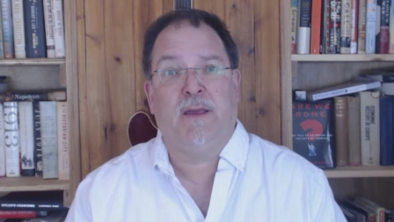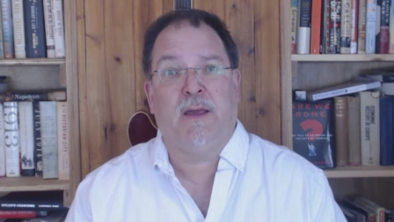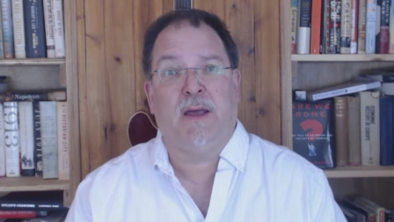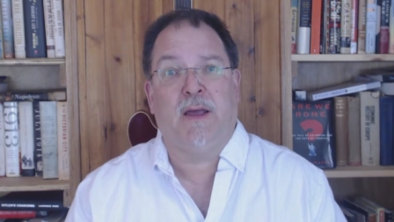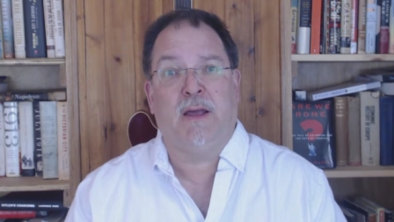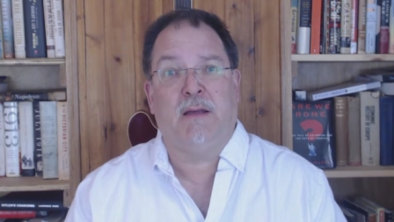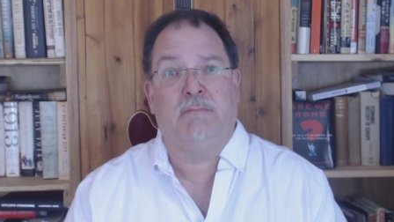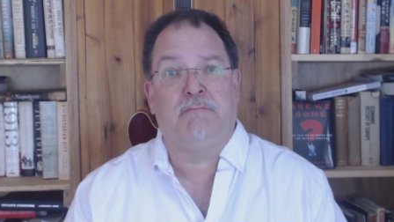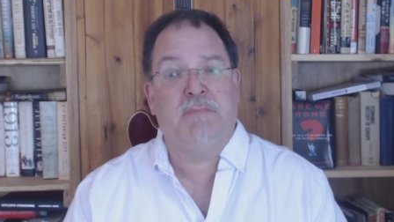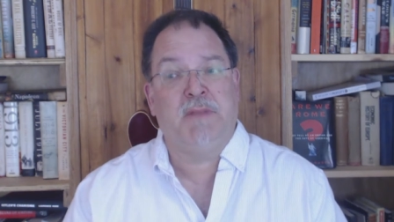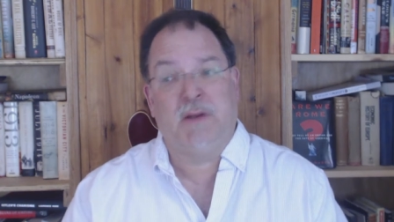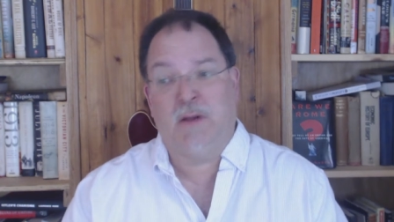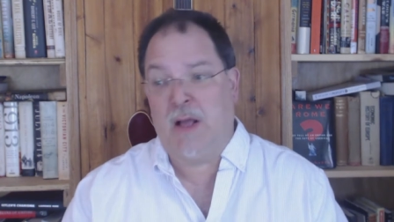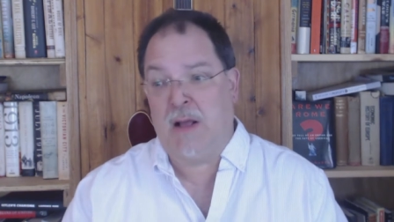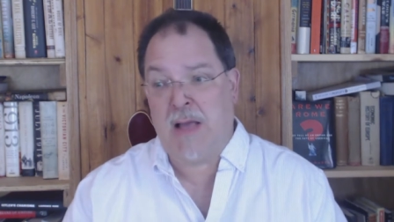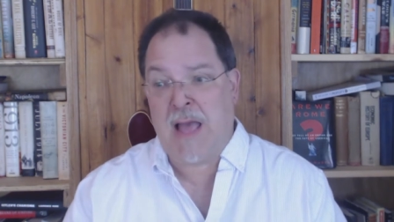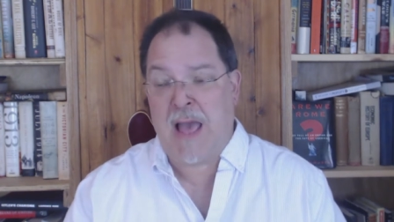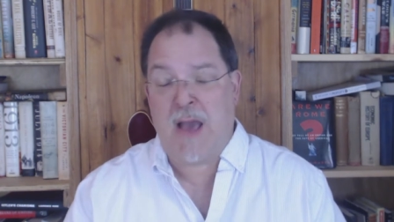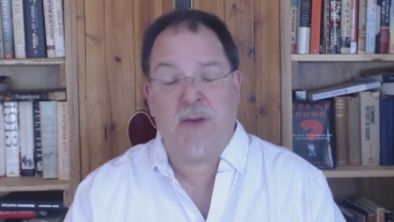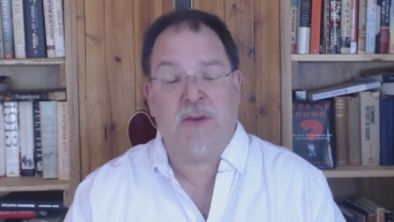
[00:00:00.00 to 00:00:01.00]
uh, you know,
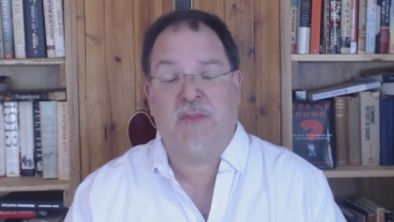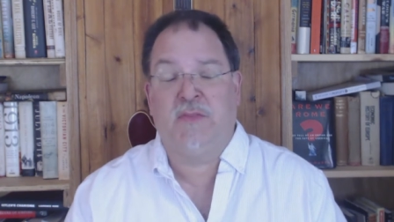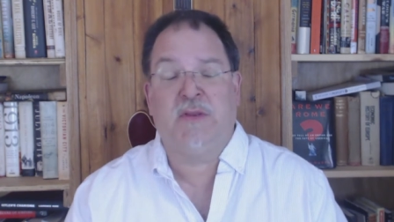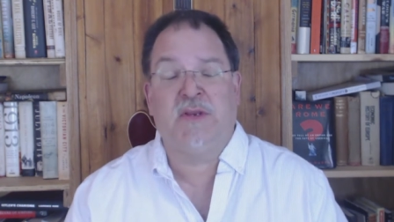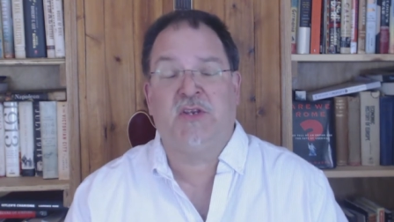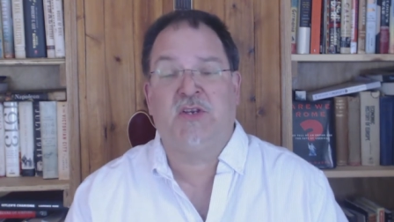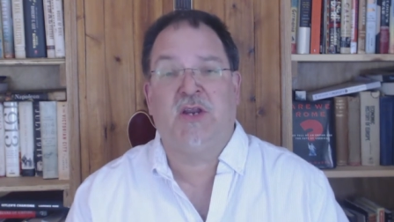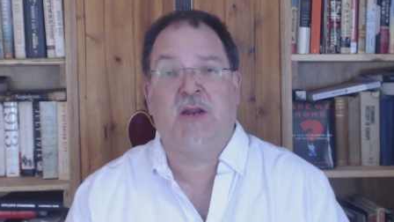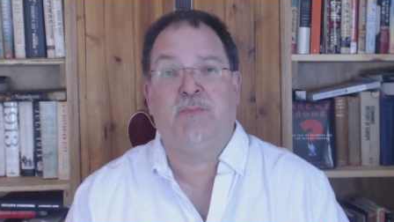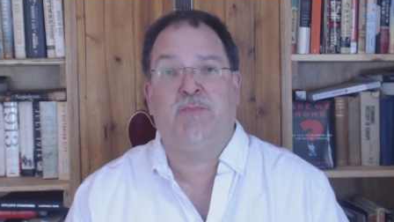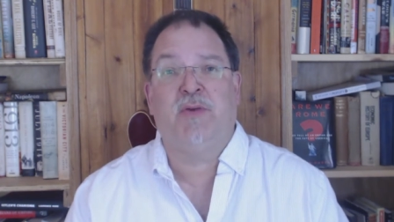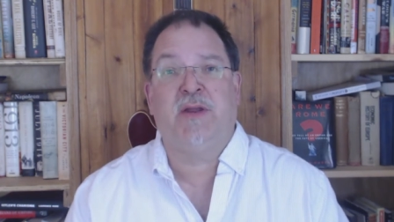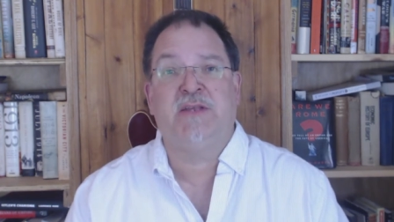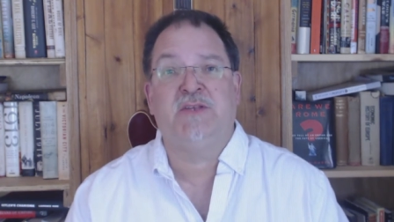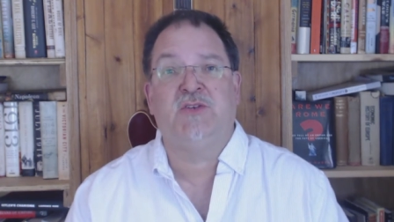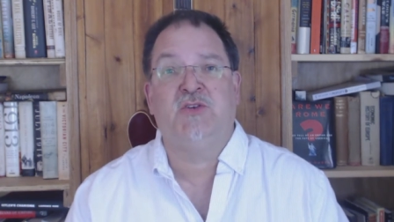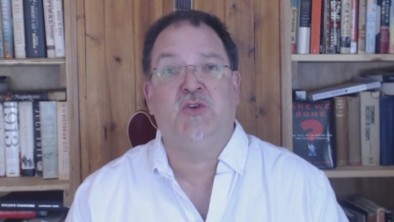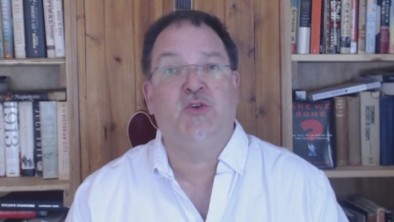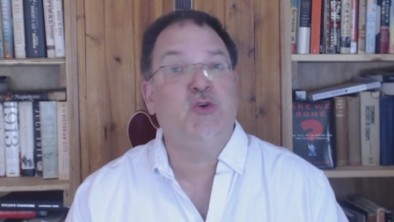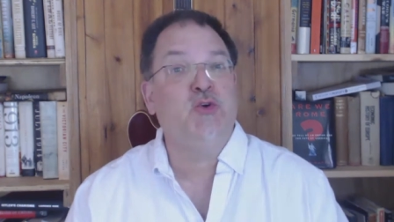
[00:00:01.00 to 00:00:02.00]
how did their share
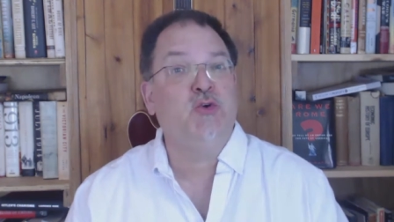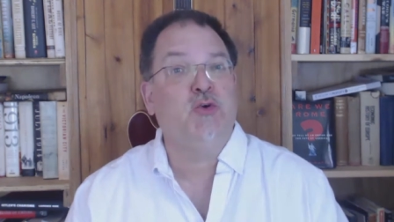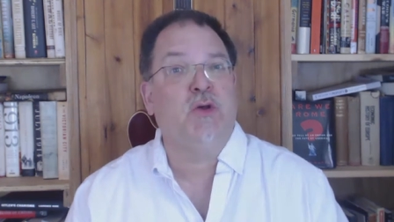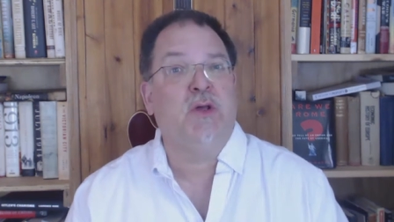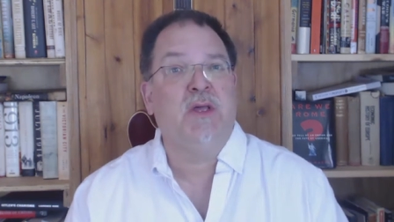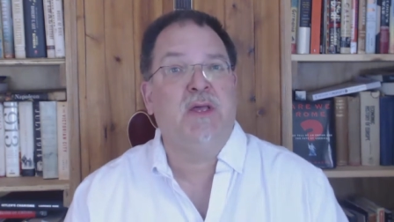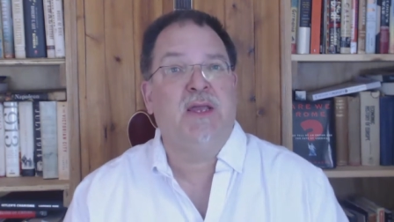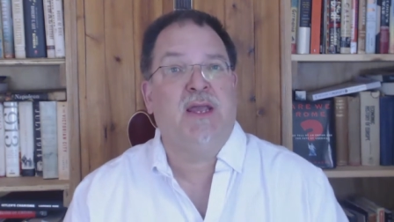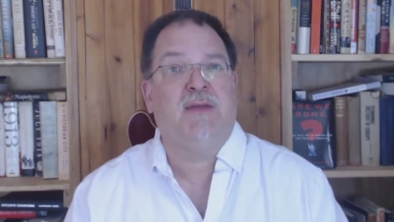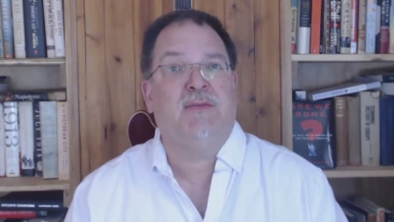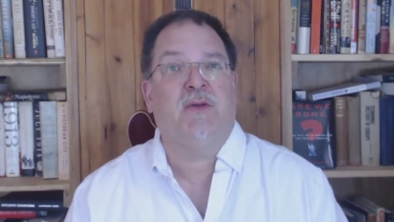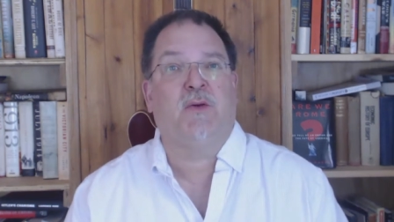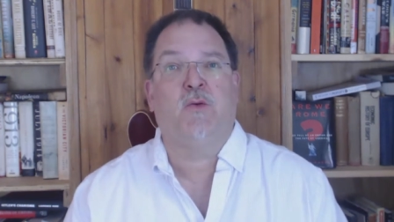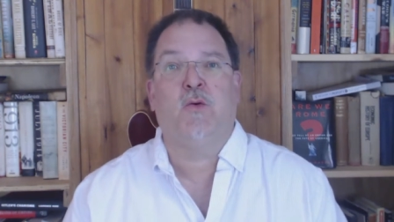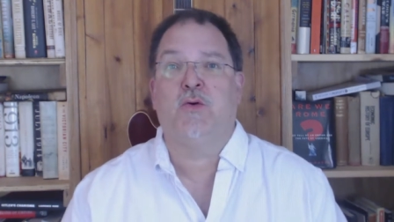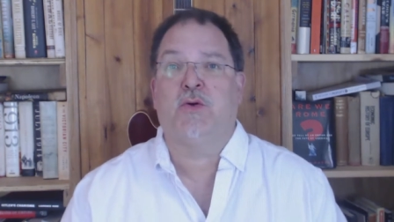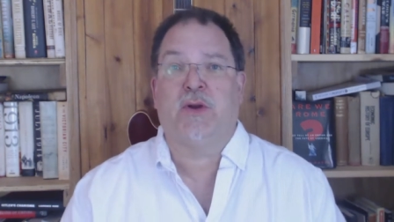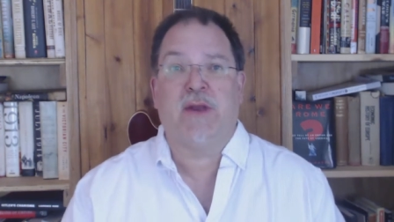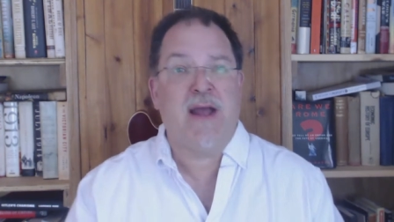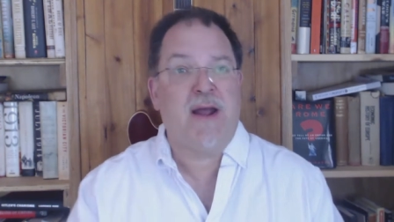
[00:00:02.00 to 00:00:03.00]
price do in the
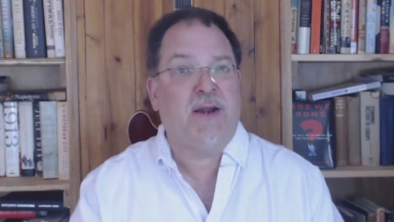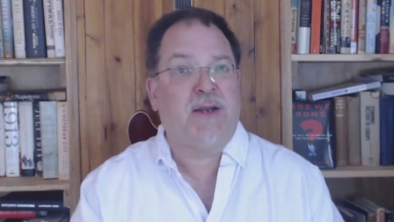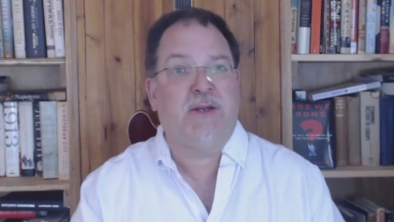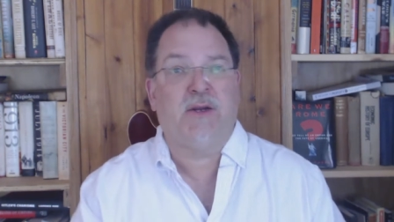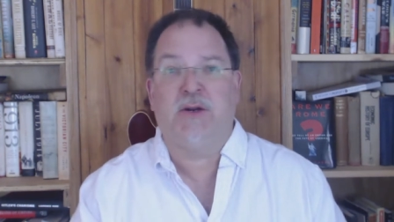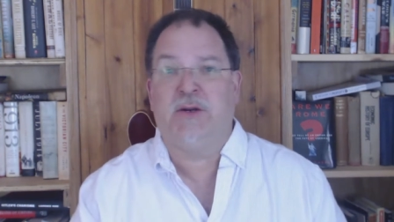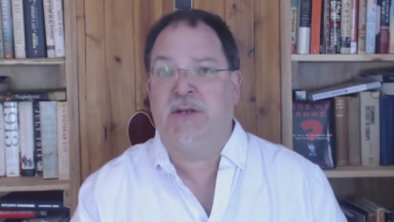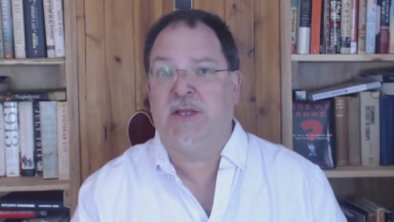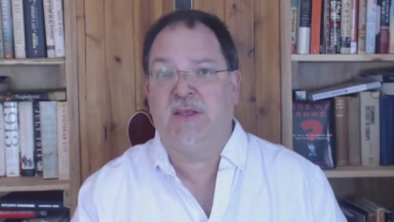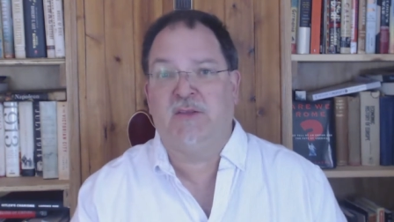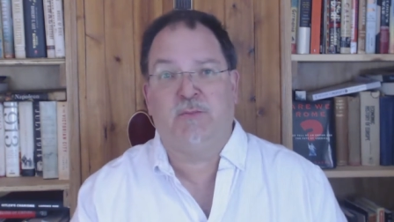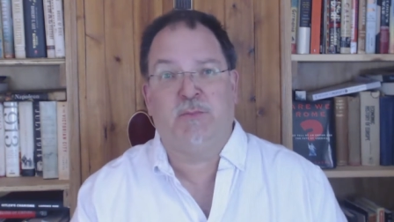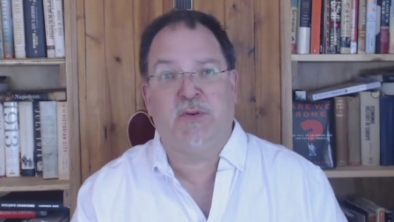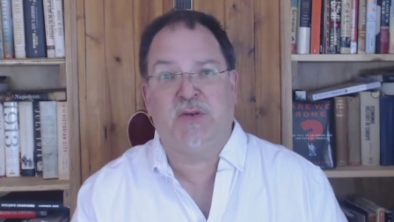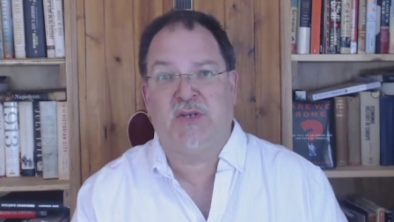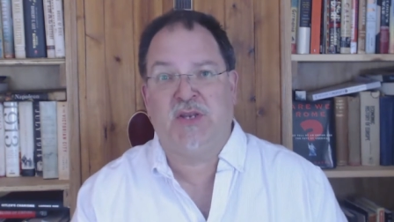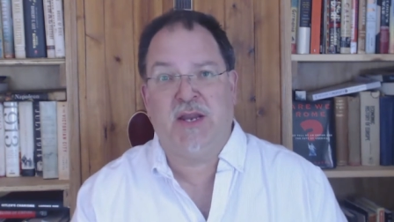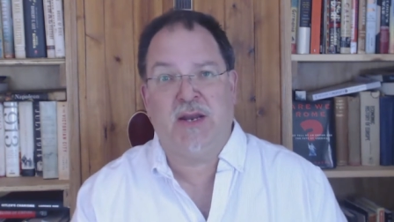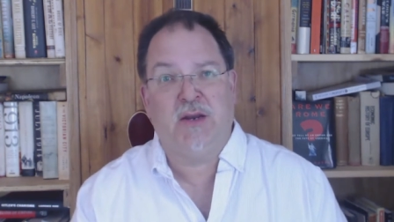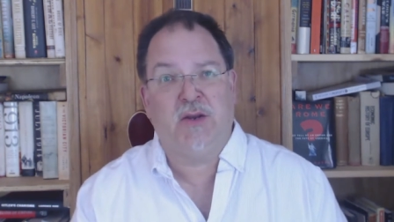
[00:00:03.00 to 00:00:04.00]
quarter? How did earnings per
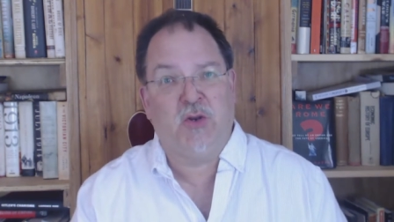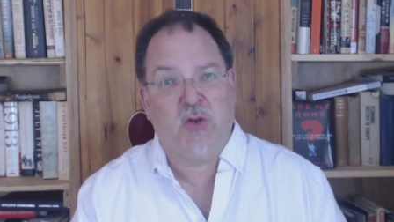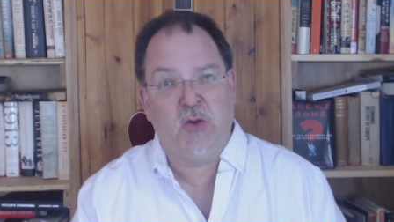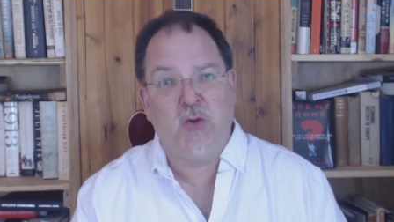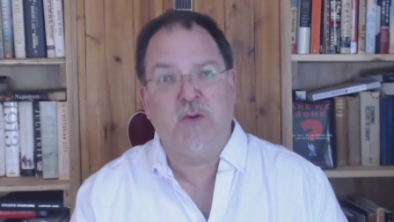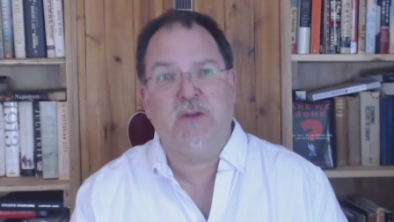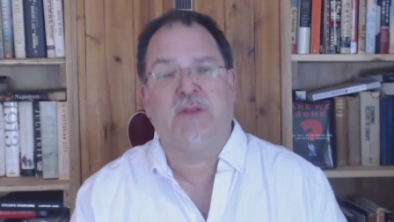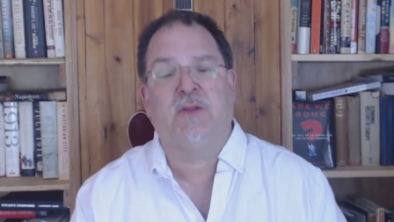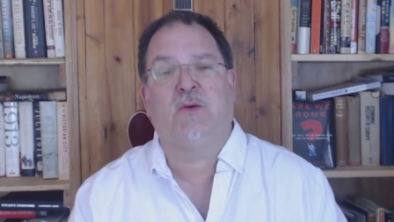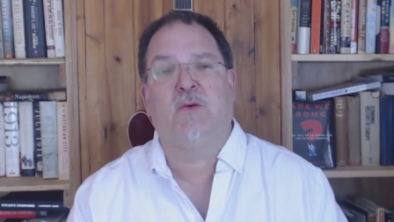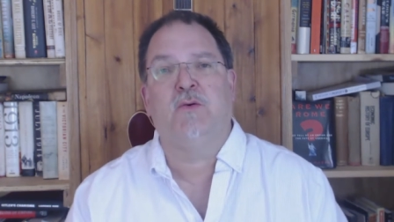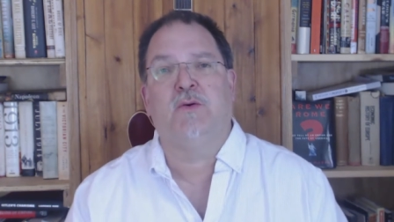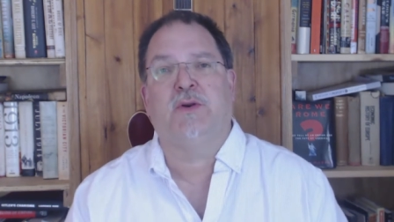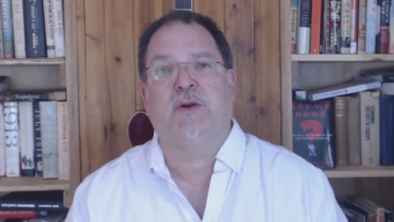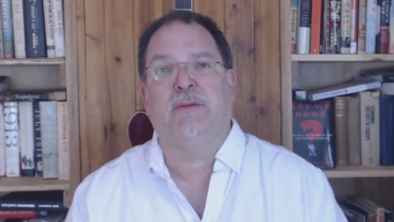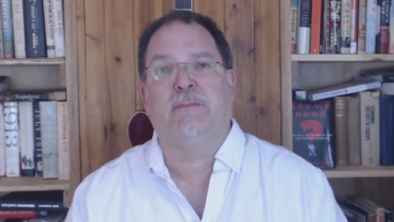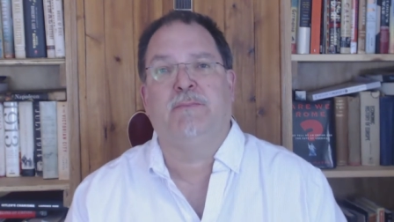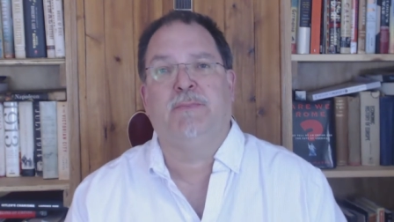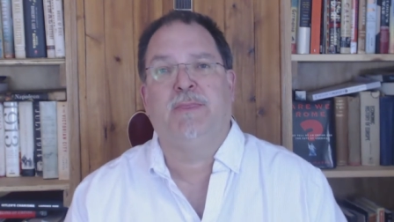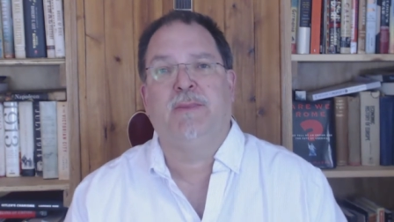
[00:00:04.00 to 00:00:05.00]
share do in the
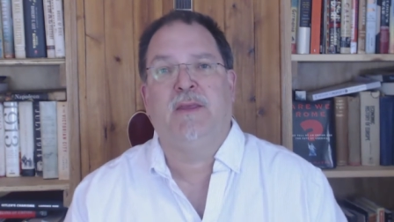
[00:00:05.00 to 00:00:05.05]
quarter?